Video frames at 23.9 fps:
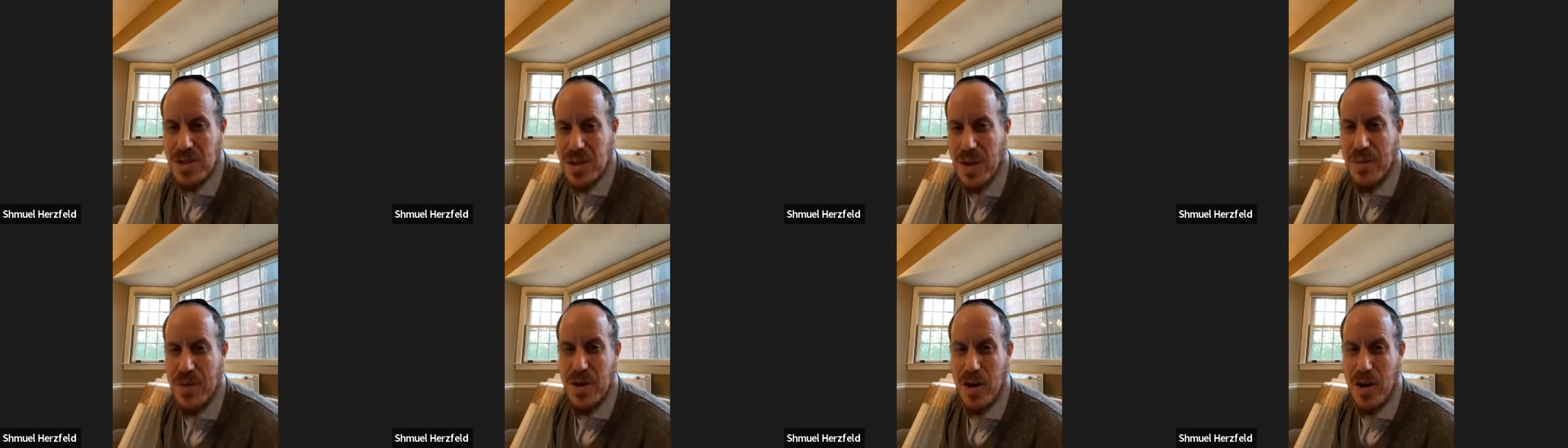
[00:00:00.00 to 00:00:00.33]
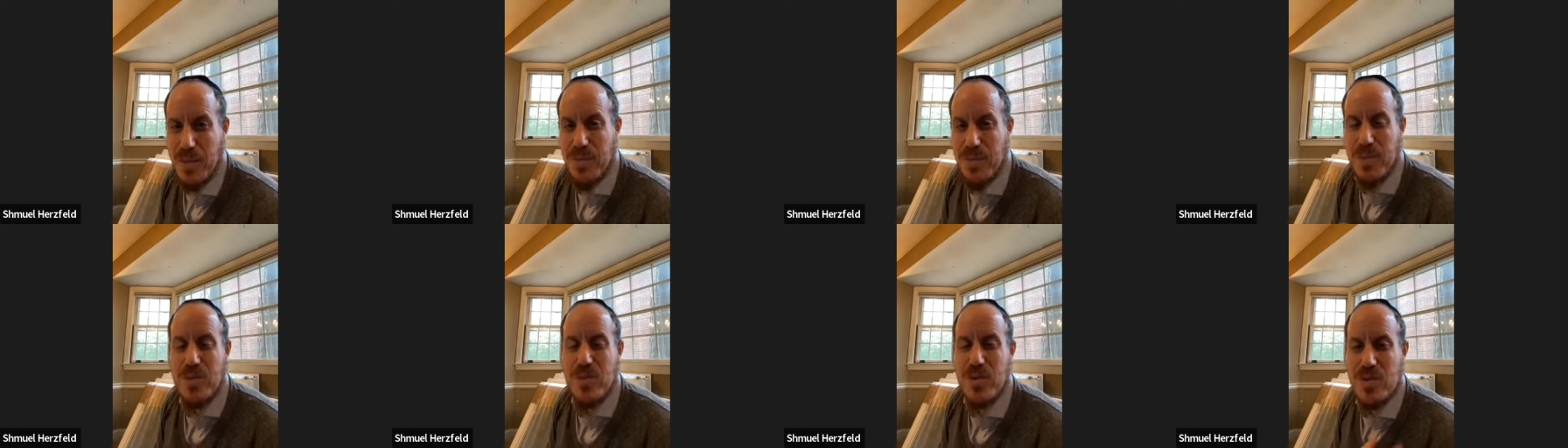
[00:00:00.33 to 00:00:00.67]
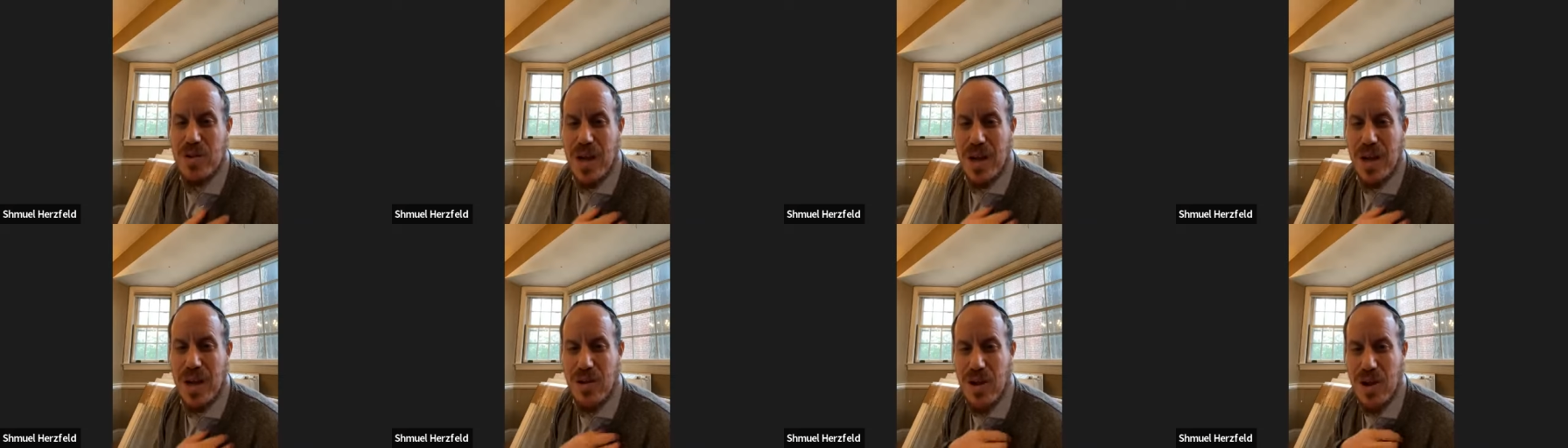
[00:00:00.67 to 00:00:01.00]
coming and
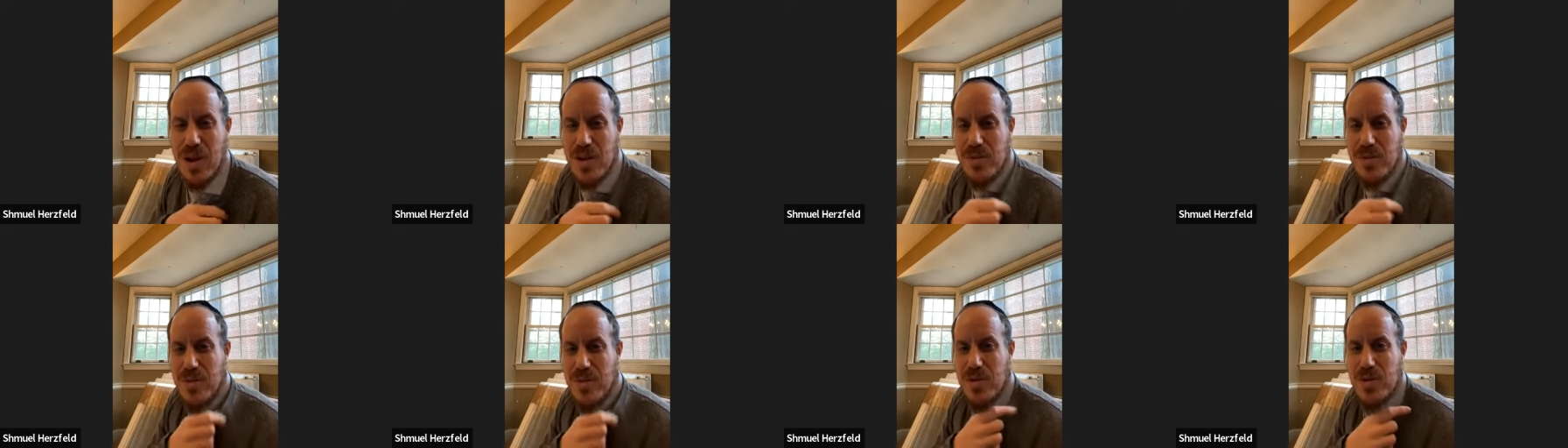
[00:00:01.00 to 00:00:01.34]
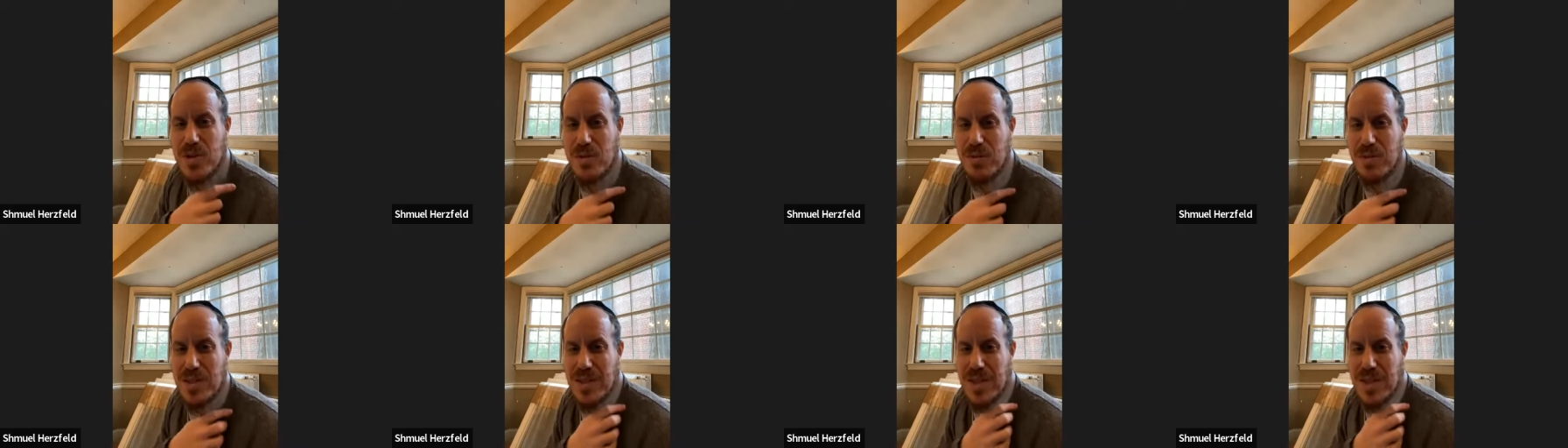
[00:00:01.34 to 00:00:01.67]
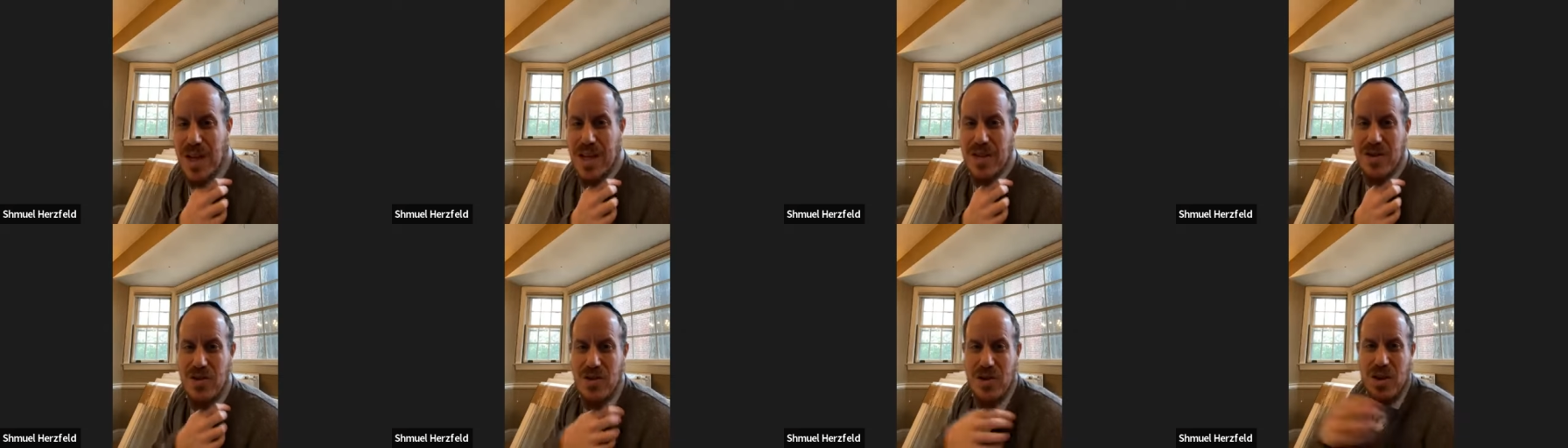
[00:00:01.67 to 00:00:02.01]
uproot
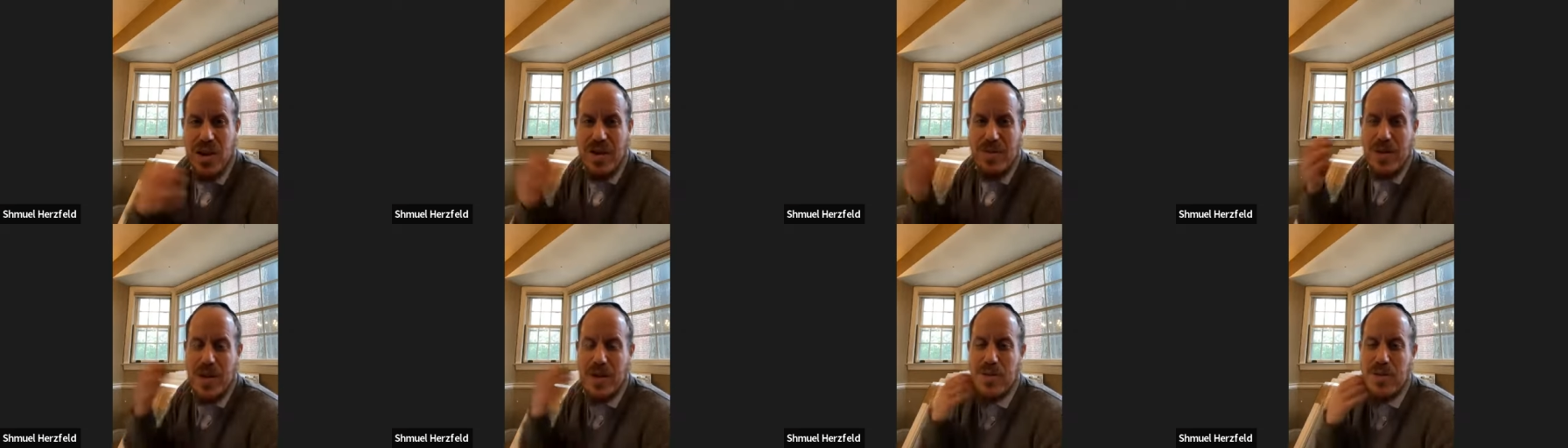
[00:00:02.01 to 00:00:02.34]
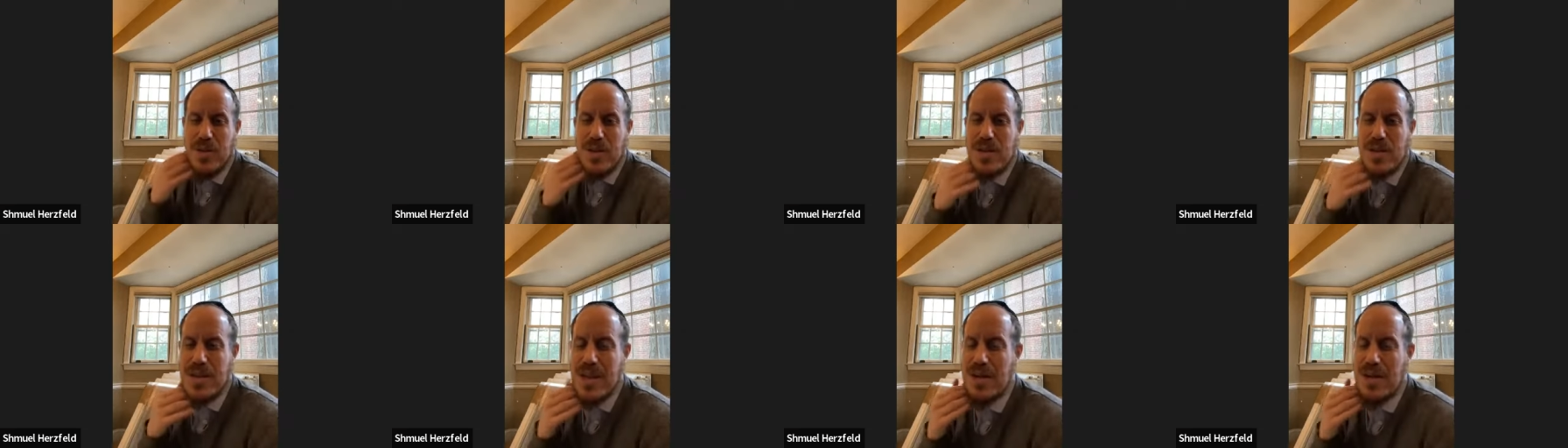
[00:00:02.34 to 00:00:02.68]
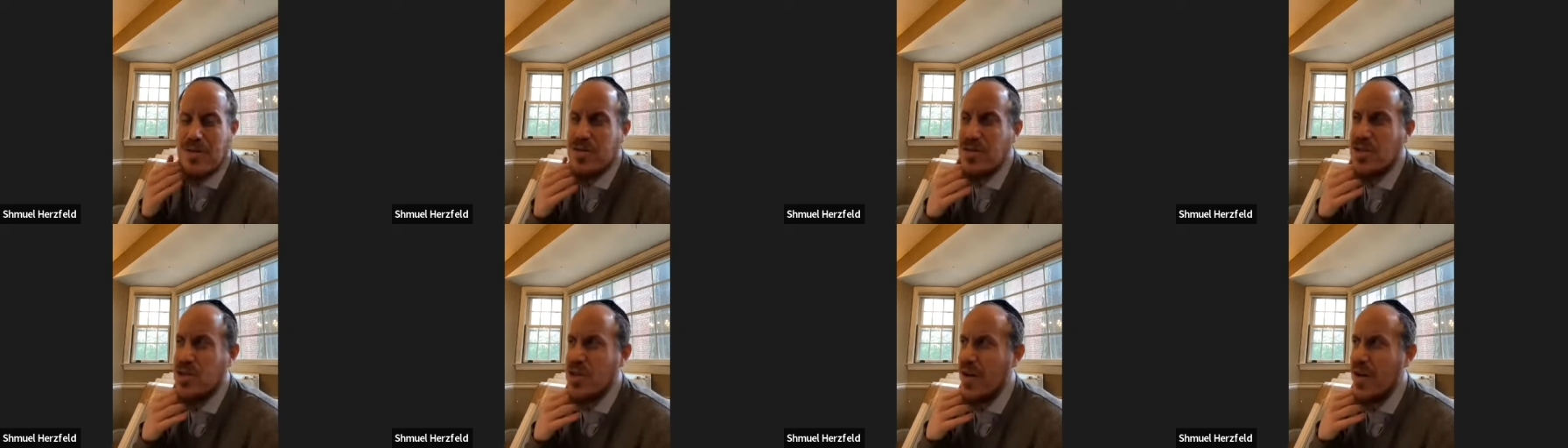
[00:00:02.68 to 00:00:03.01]
Halacha You're coming up with the
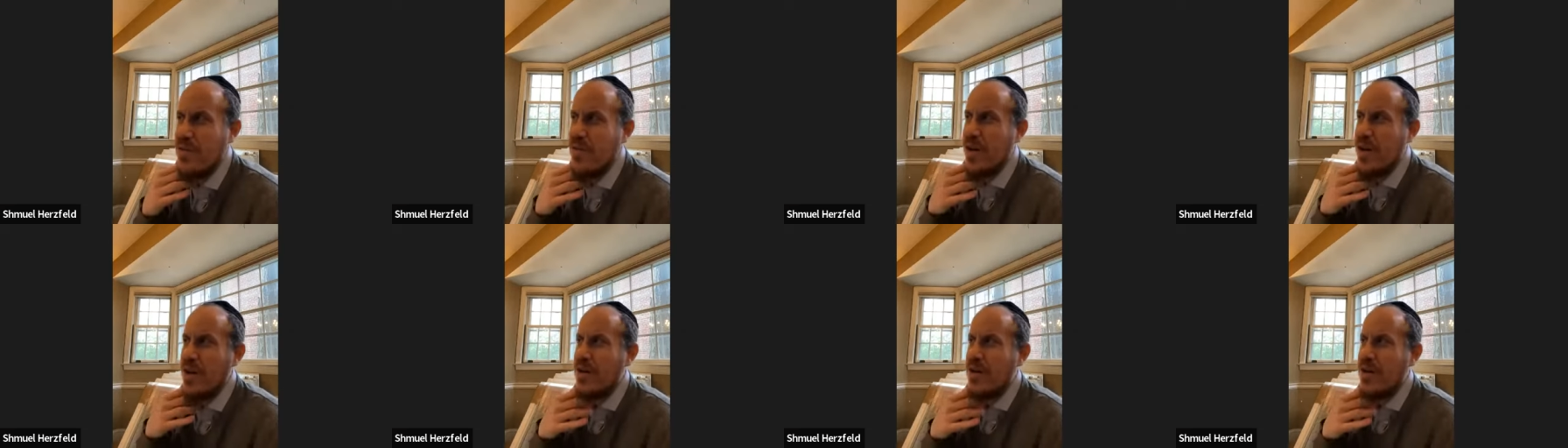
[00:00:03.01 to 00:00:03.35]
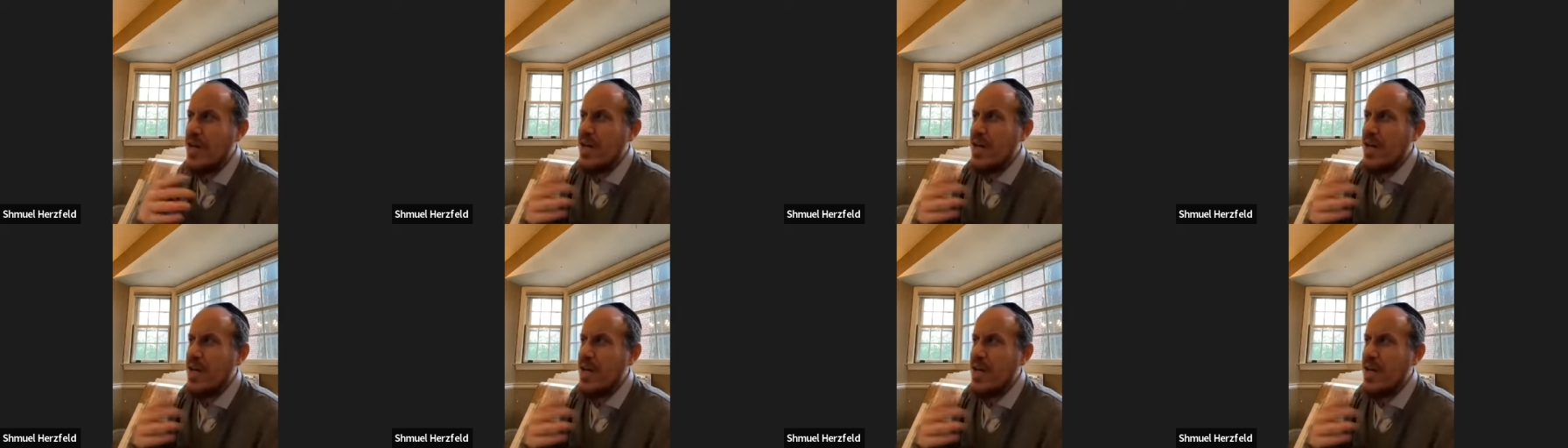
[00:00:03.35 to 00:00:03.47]
Gzeira Shava,